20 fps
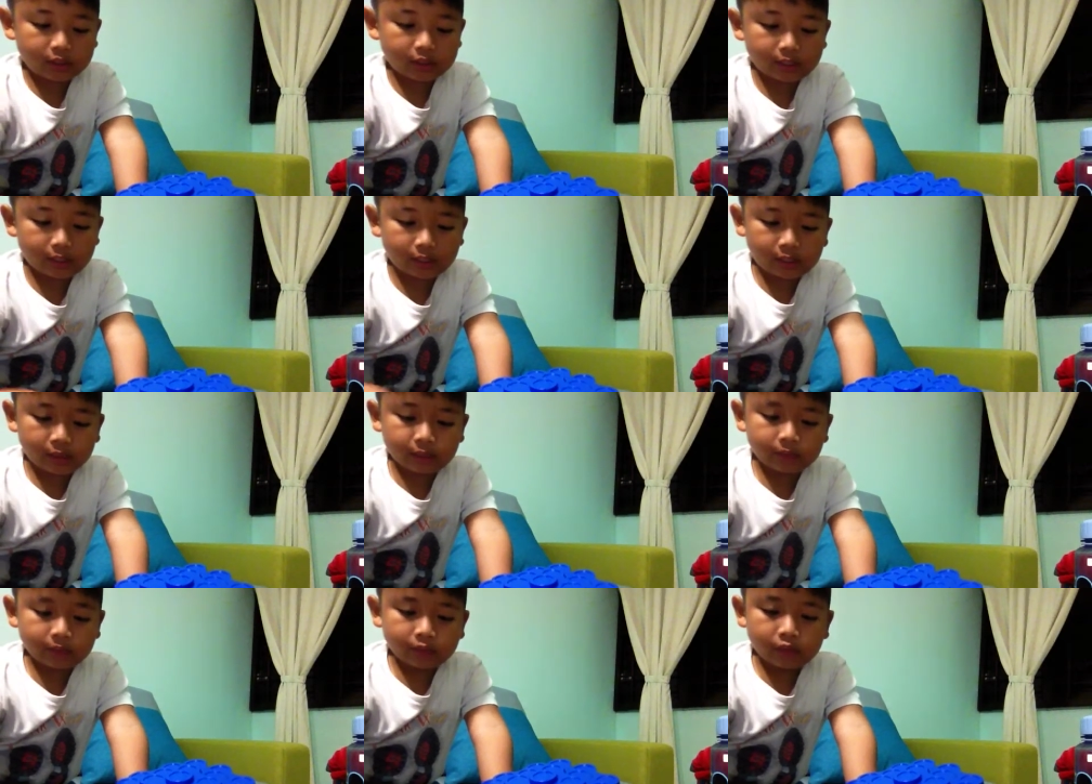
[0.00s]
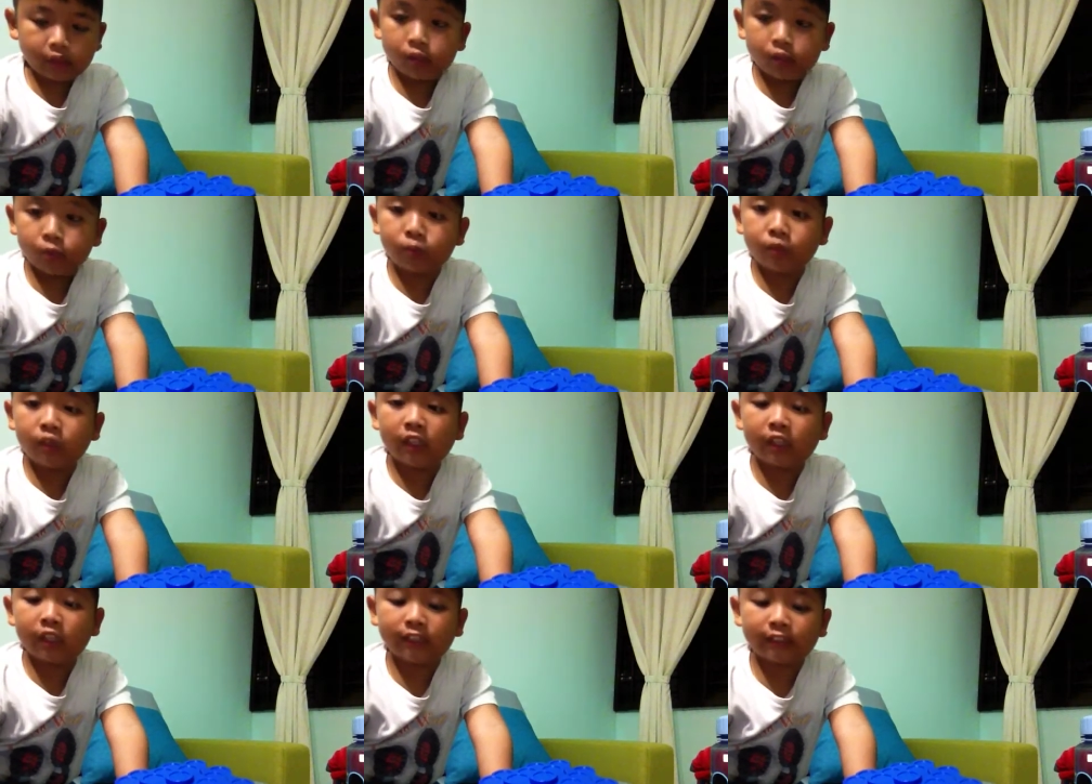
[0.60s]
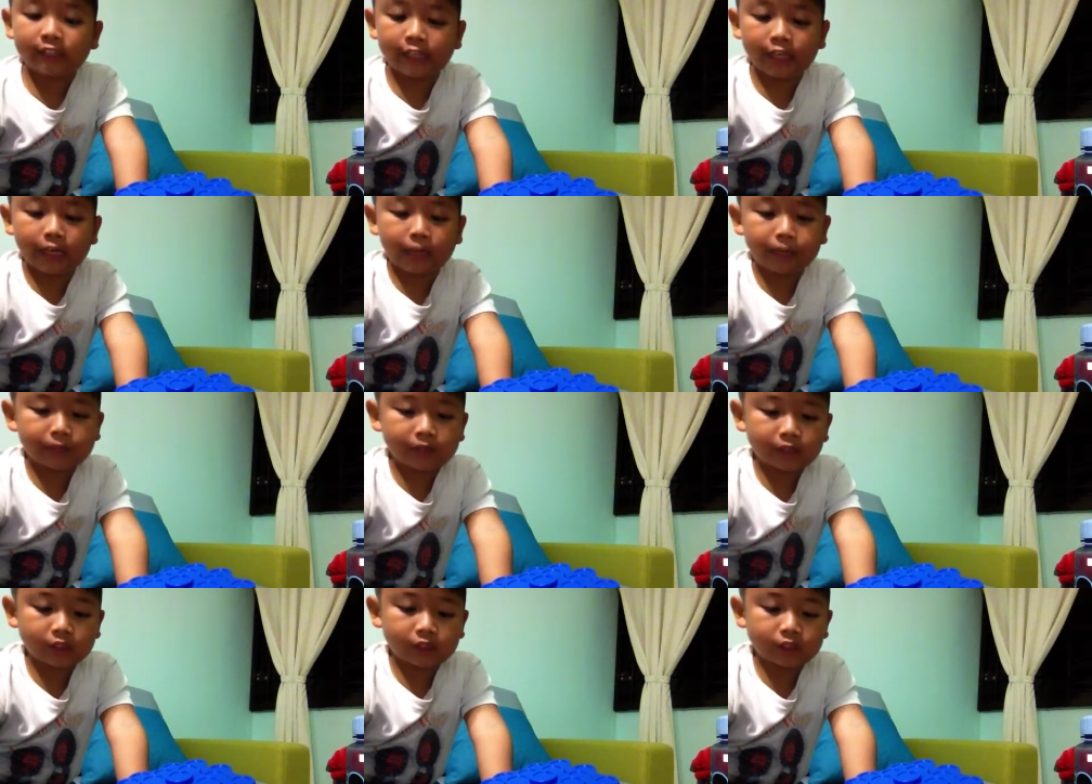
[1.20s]
Okay, we'll set
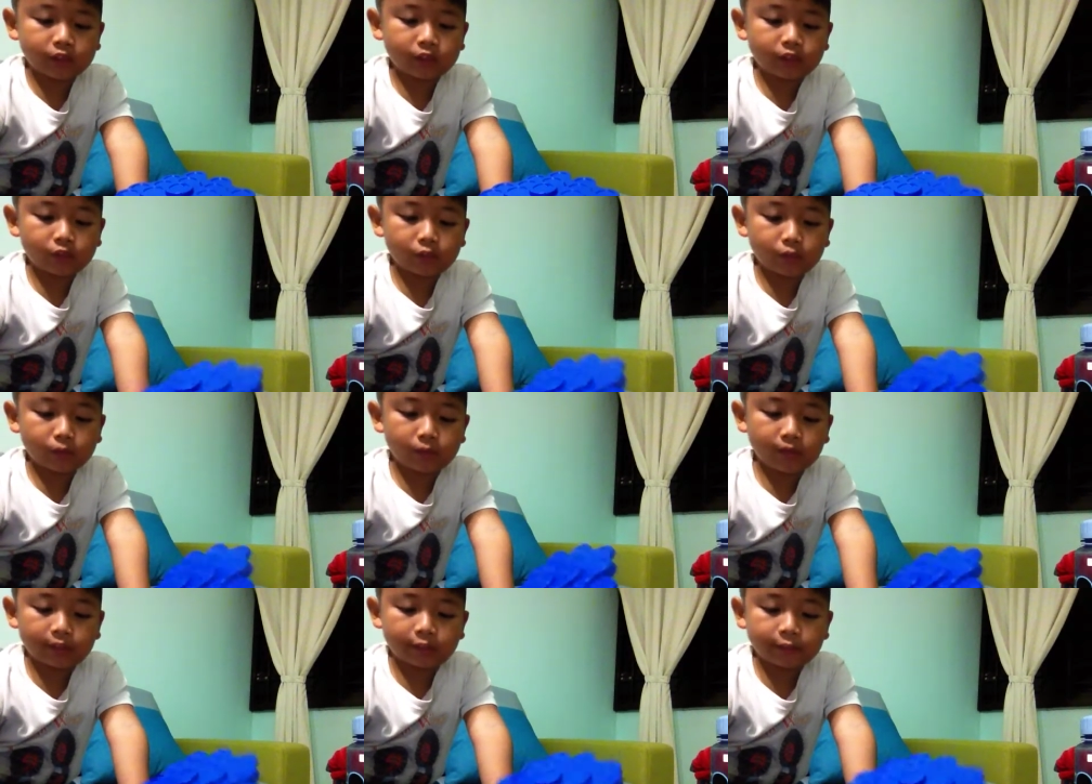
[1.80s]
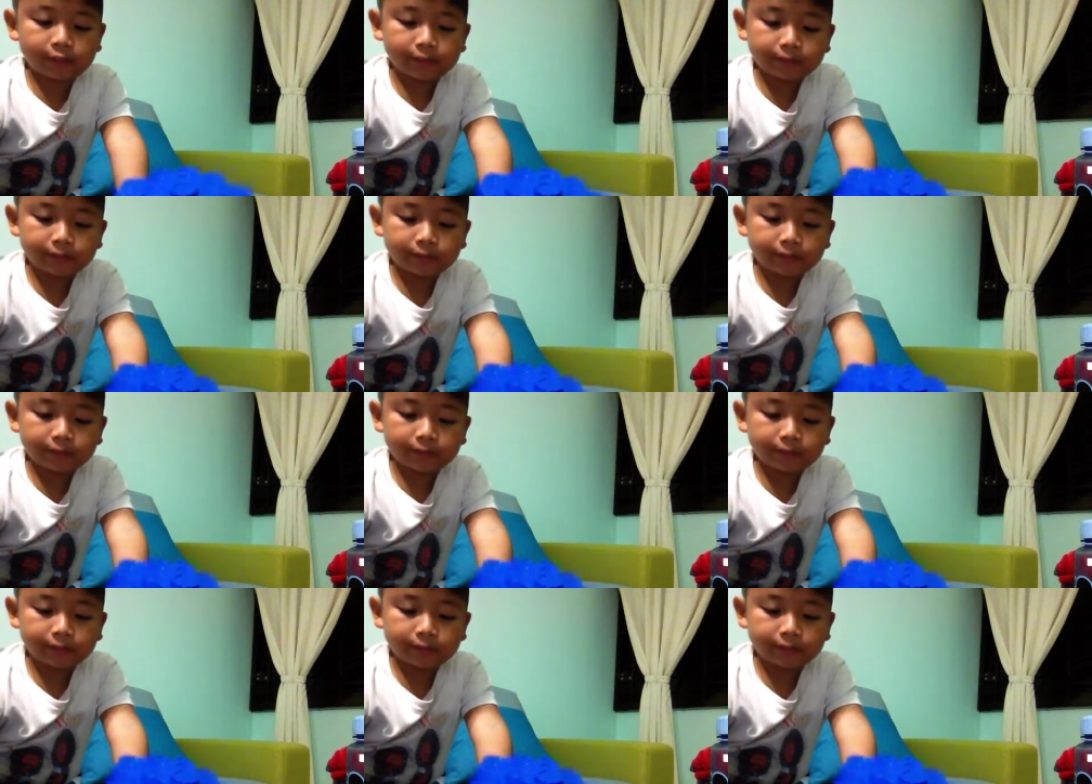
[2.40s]
up this for a while.